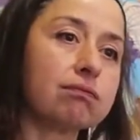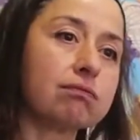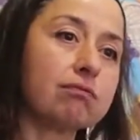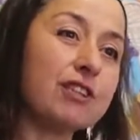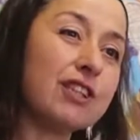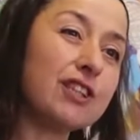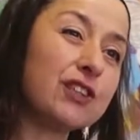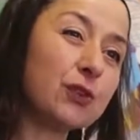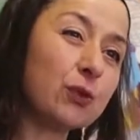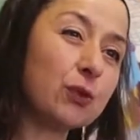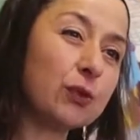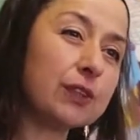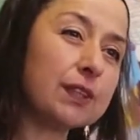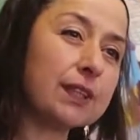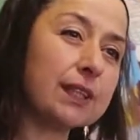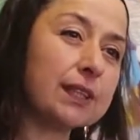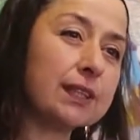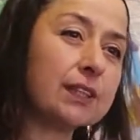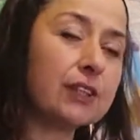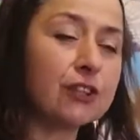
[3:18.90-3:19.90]

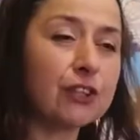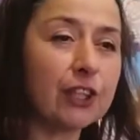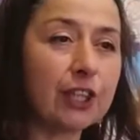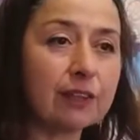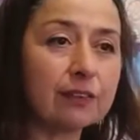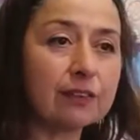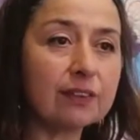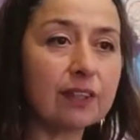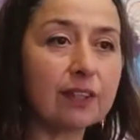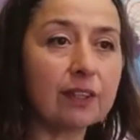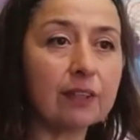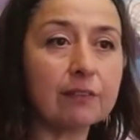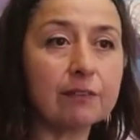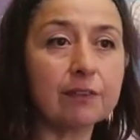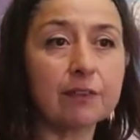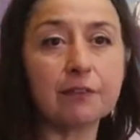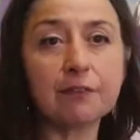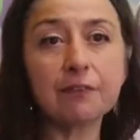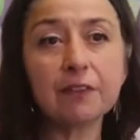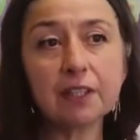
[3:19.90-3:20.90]
resources, shelter
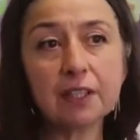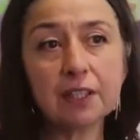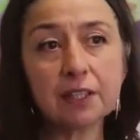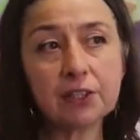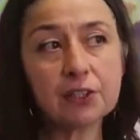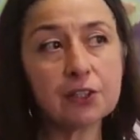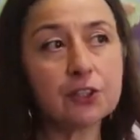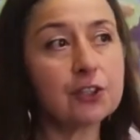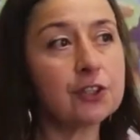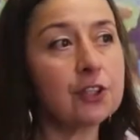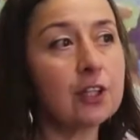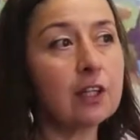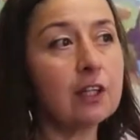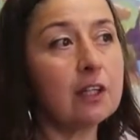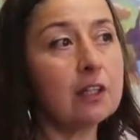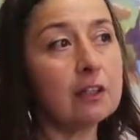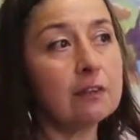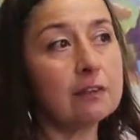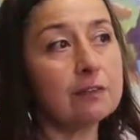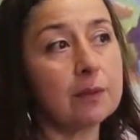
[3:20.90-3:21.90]
for fish,
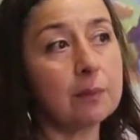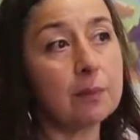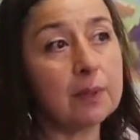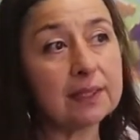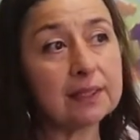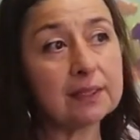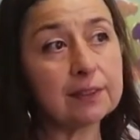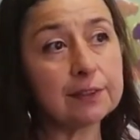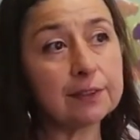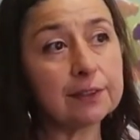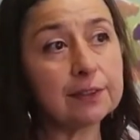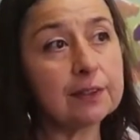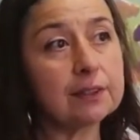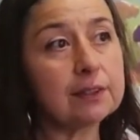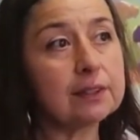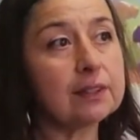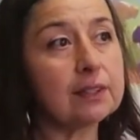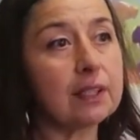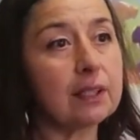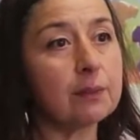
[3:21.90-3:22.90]
for
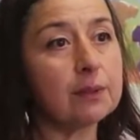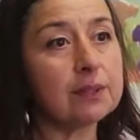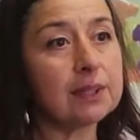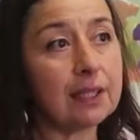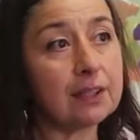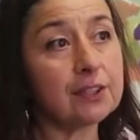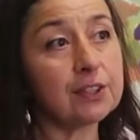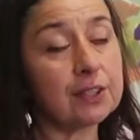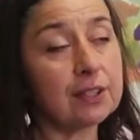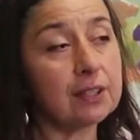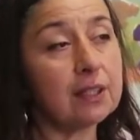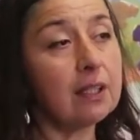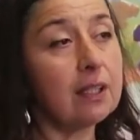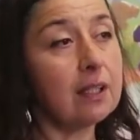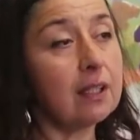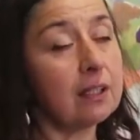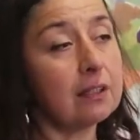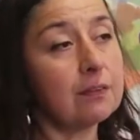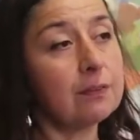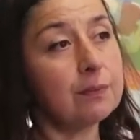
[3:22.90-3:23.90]
mussels. I was actually,
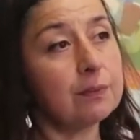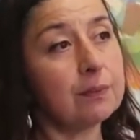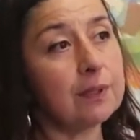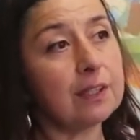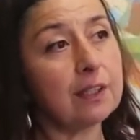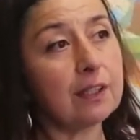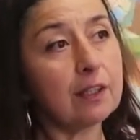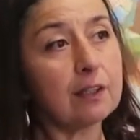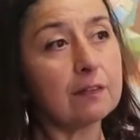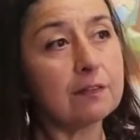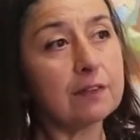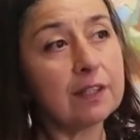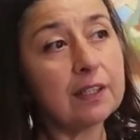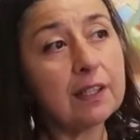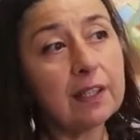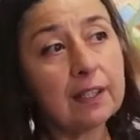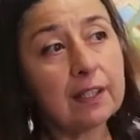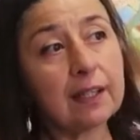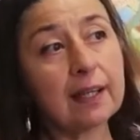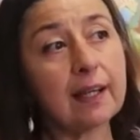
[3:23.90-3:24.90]
if we look over
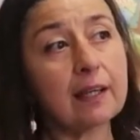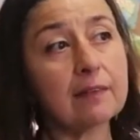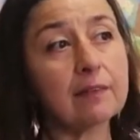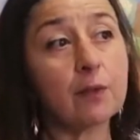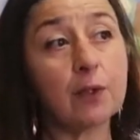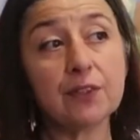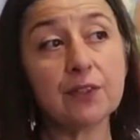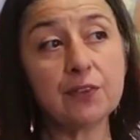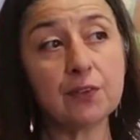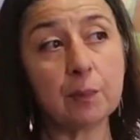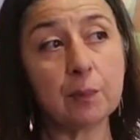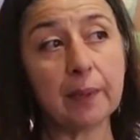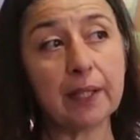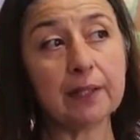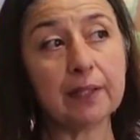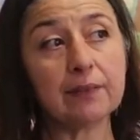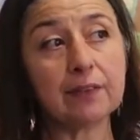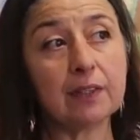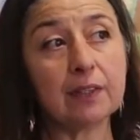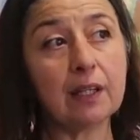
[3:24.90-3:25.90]
there, I have oyster
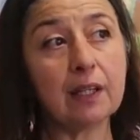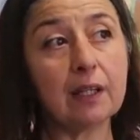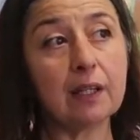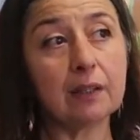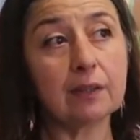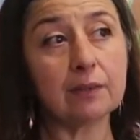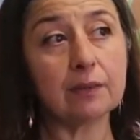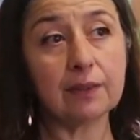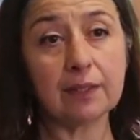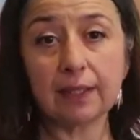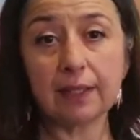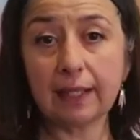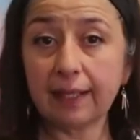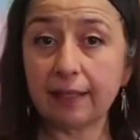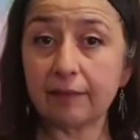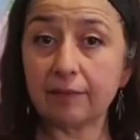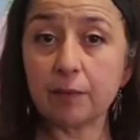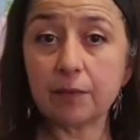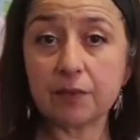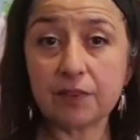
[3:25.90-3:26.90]
beds and how they
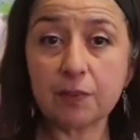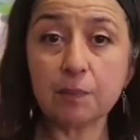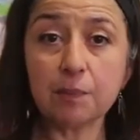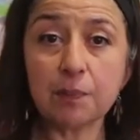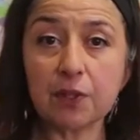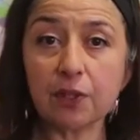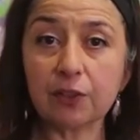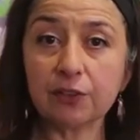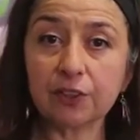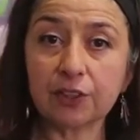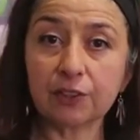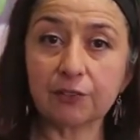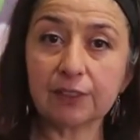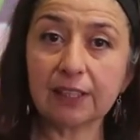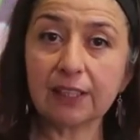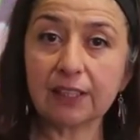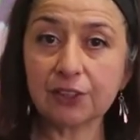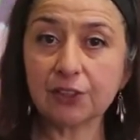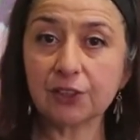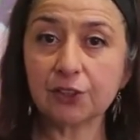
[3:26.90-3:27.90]
have a symbiotic
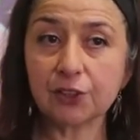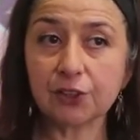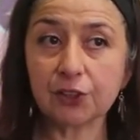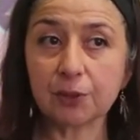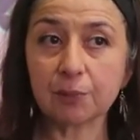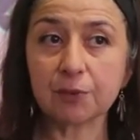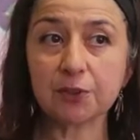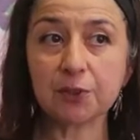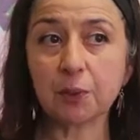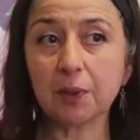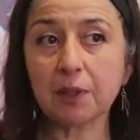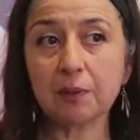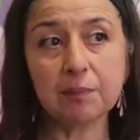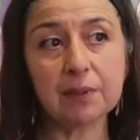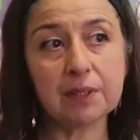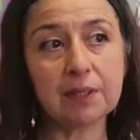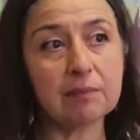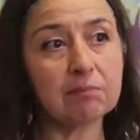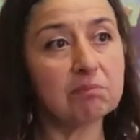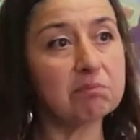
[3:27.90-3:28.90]
relationship. So I'll
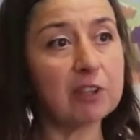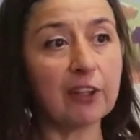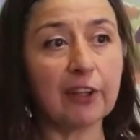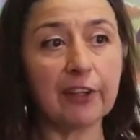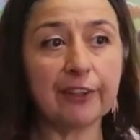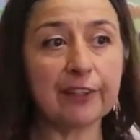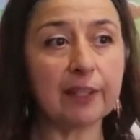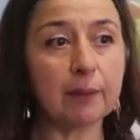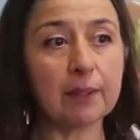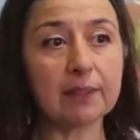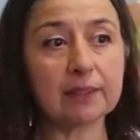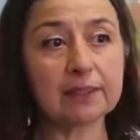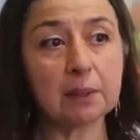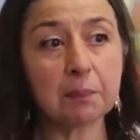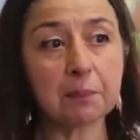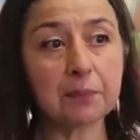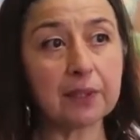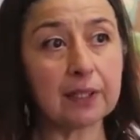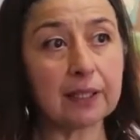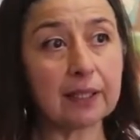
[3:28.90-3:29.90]
be learning about
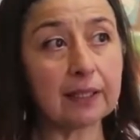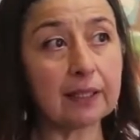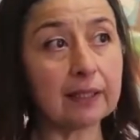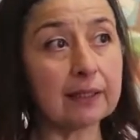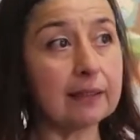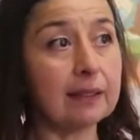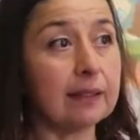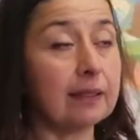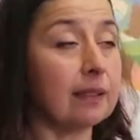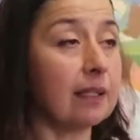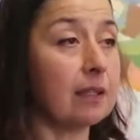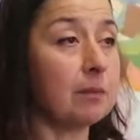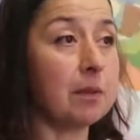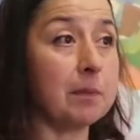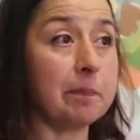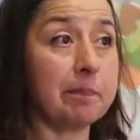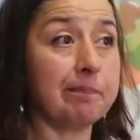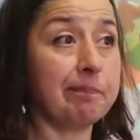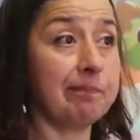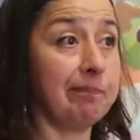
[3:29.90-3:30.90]
something and then I'd
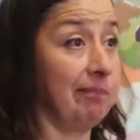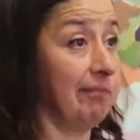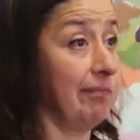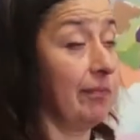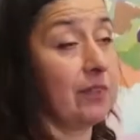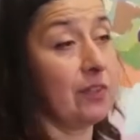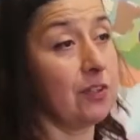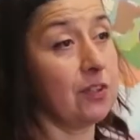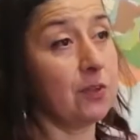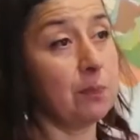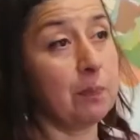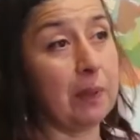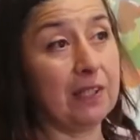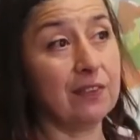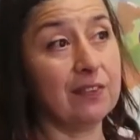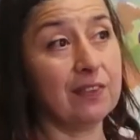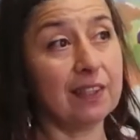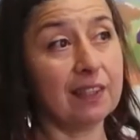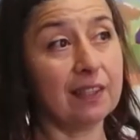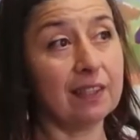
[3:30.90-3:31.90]
be just
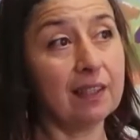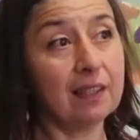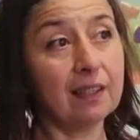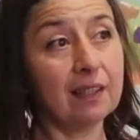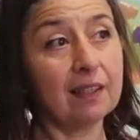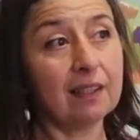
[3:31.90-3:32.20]
painting